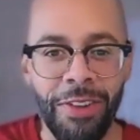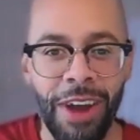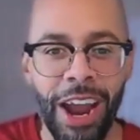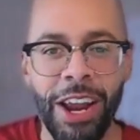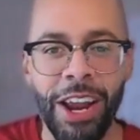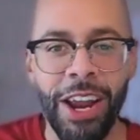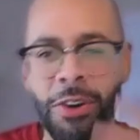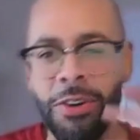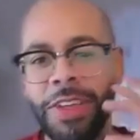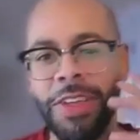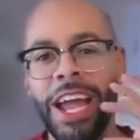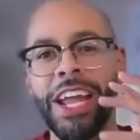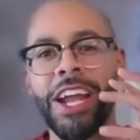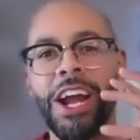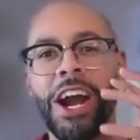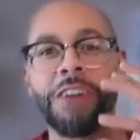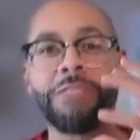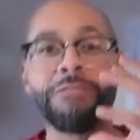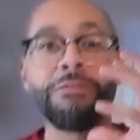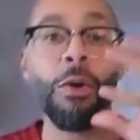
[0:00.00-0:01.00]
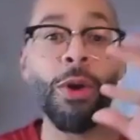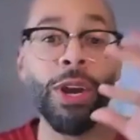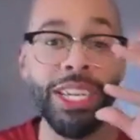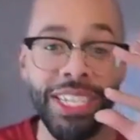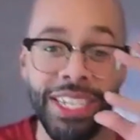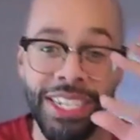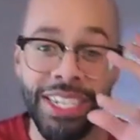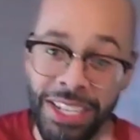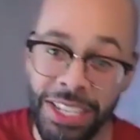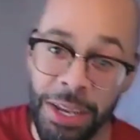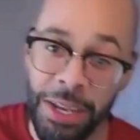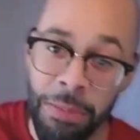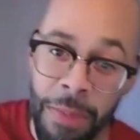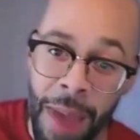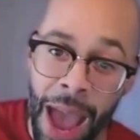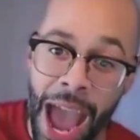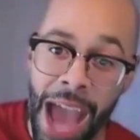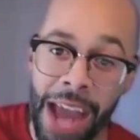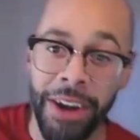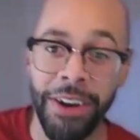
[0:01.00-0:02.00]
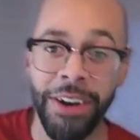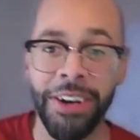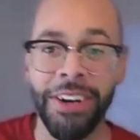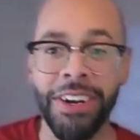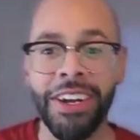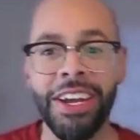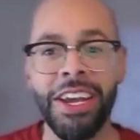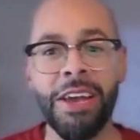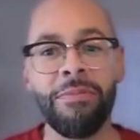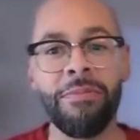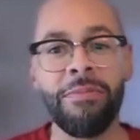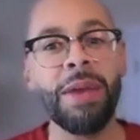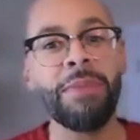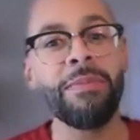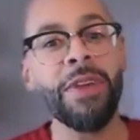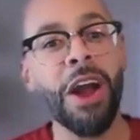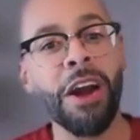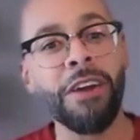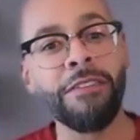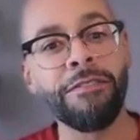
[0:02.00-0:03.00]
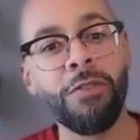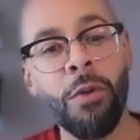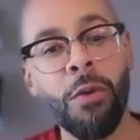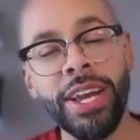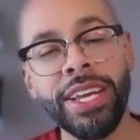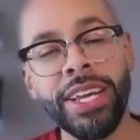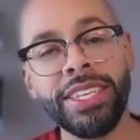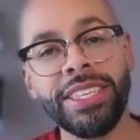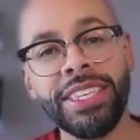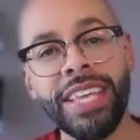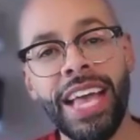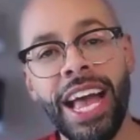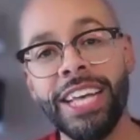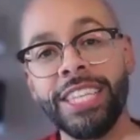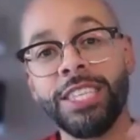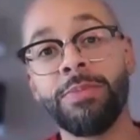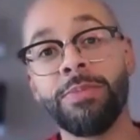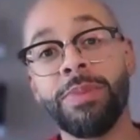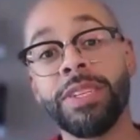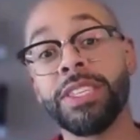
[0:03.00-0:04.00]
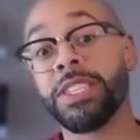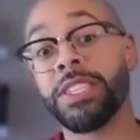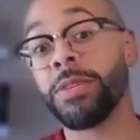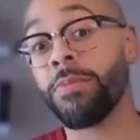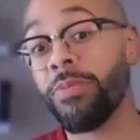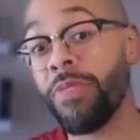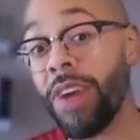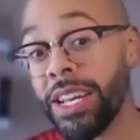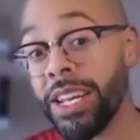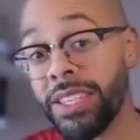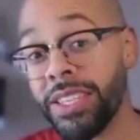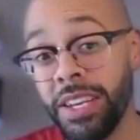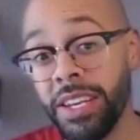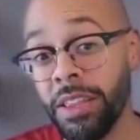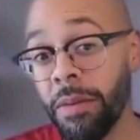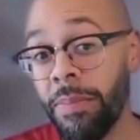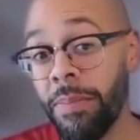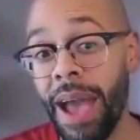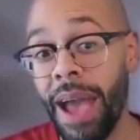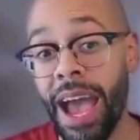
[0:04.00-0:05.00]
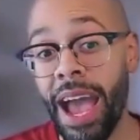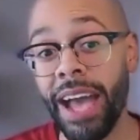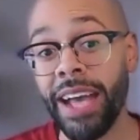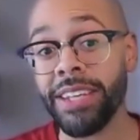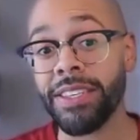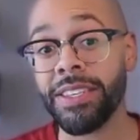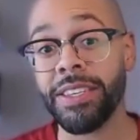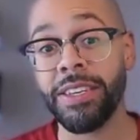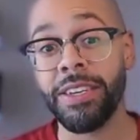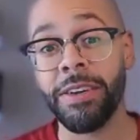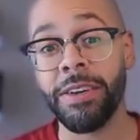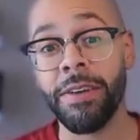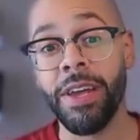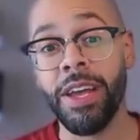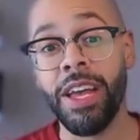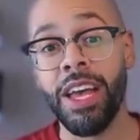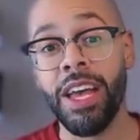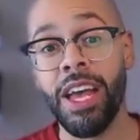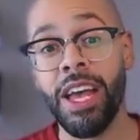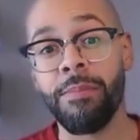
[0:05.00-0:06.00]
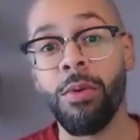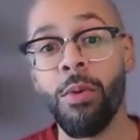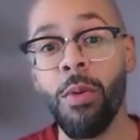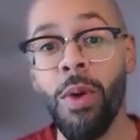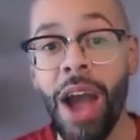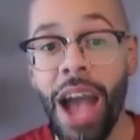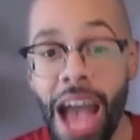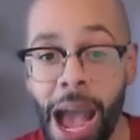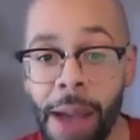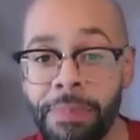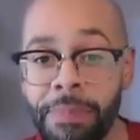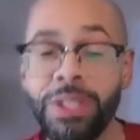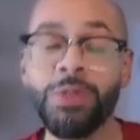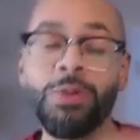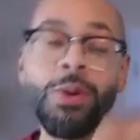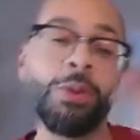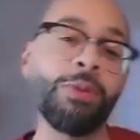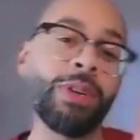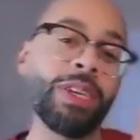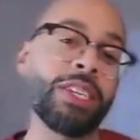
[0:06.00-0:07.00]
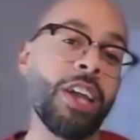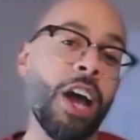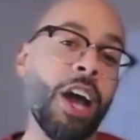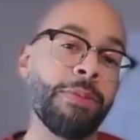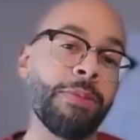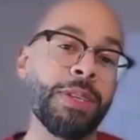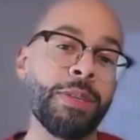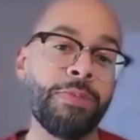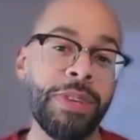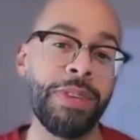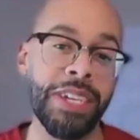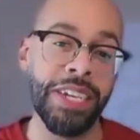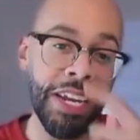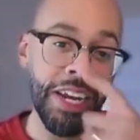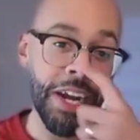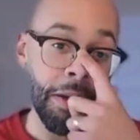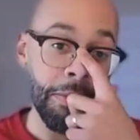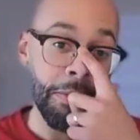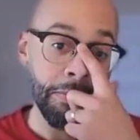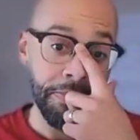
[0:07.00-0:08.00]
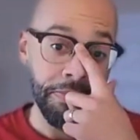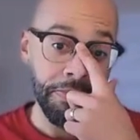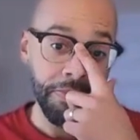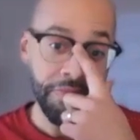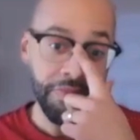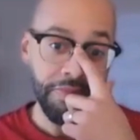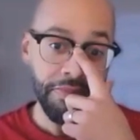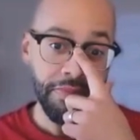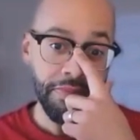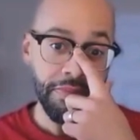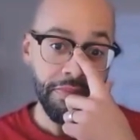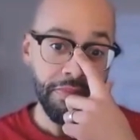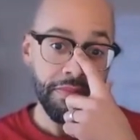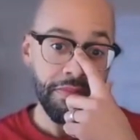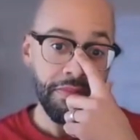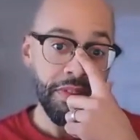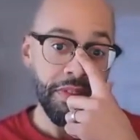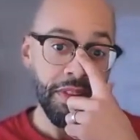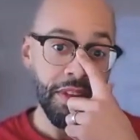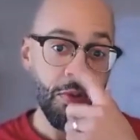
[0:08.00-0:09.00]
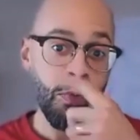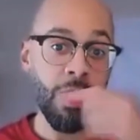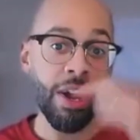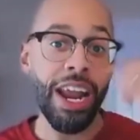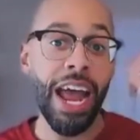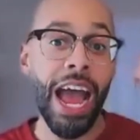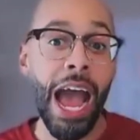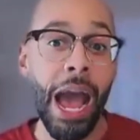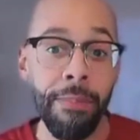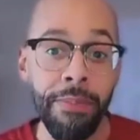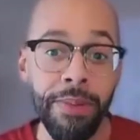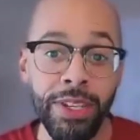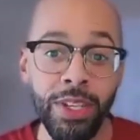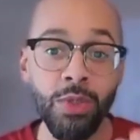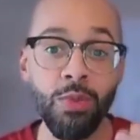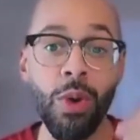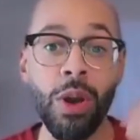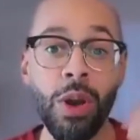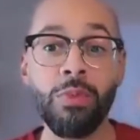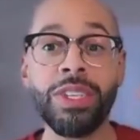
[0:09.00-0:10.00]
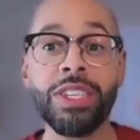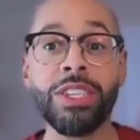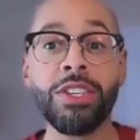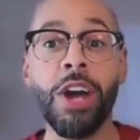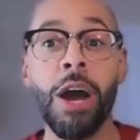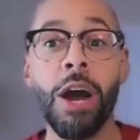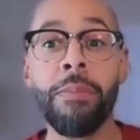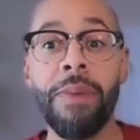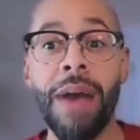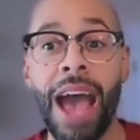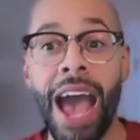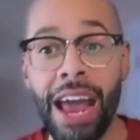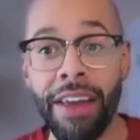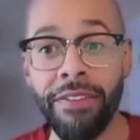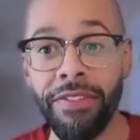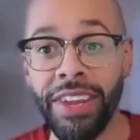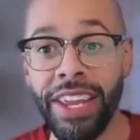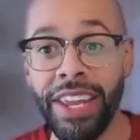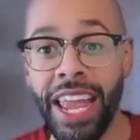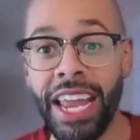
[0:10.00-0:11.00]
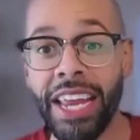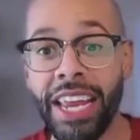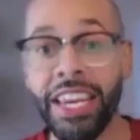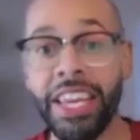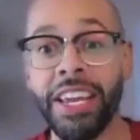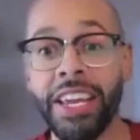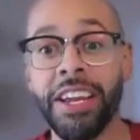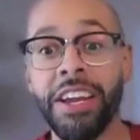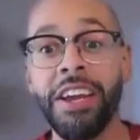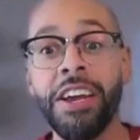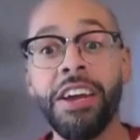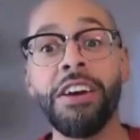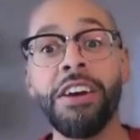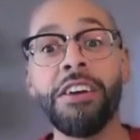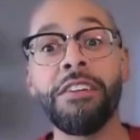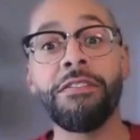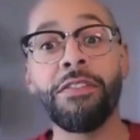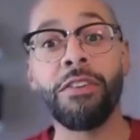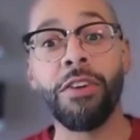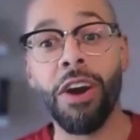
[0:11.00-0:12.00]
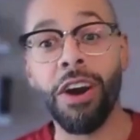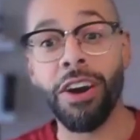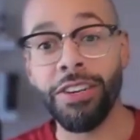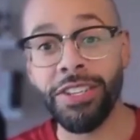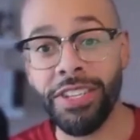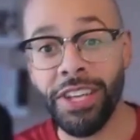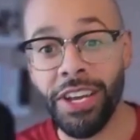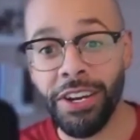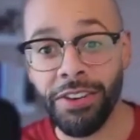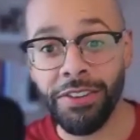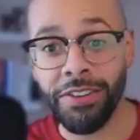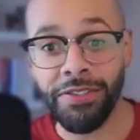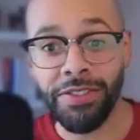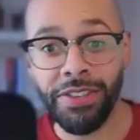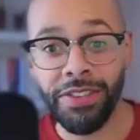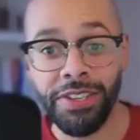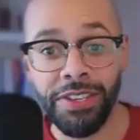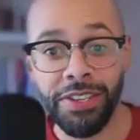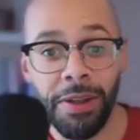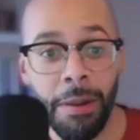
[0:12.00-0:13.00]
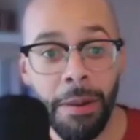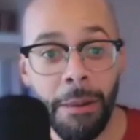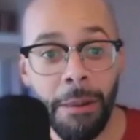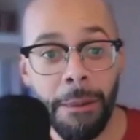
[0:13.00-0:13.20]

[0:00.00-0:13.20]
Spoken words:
right? Or like our voice doesn't matter. Maybe our voice has been suppressed in the past. But what happens when we stop speaking up? What happens when we stop advocating for ourselves?